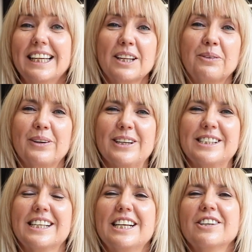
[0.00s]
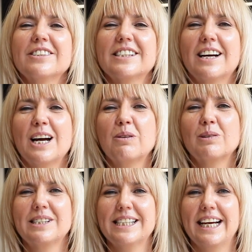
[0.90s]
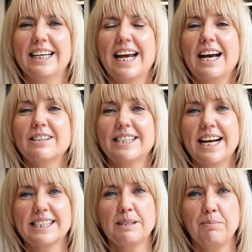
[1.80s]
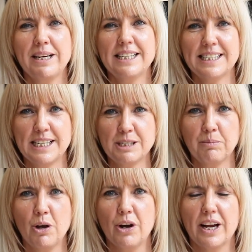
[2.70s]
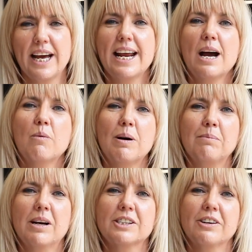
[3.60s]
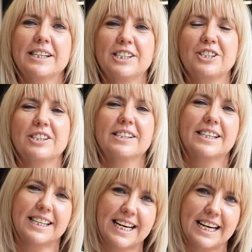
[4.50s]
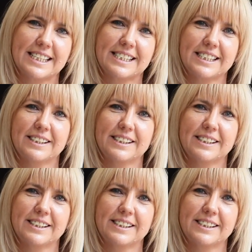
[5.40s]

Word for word: In other words, your style will set how text appears in each block and how one block transitions to the next.